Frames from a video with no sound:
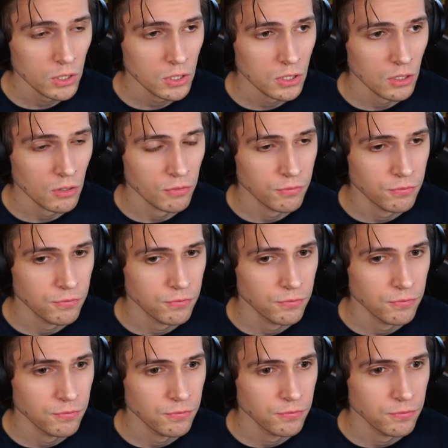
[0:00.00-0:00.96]
What the
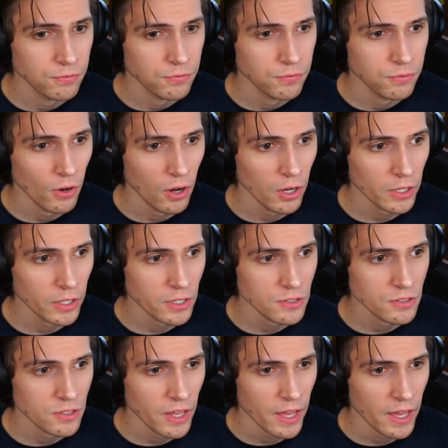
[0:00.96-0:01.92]
fuck
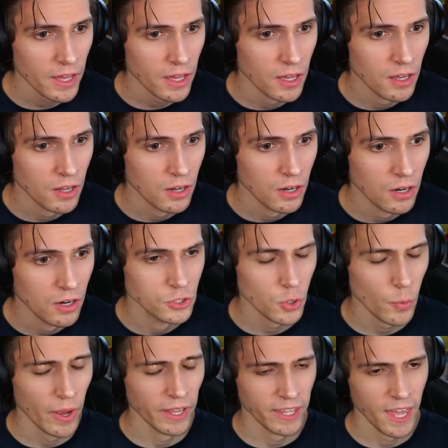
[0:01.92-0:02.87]
is that?
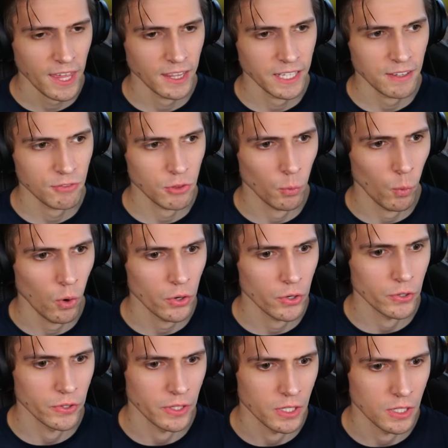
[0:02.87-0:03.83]
So it can leave the
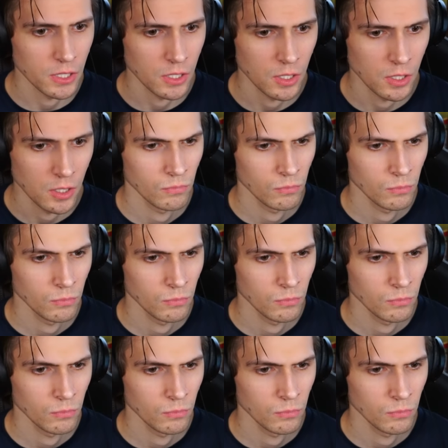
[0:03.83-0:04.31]
water then.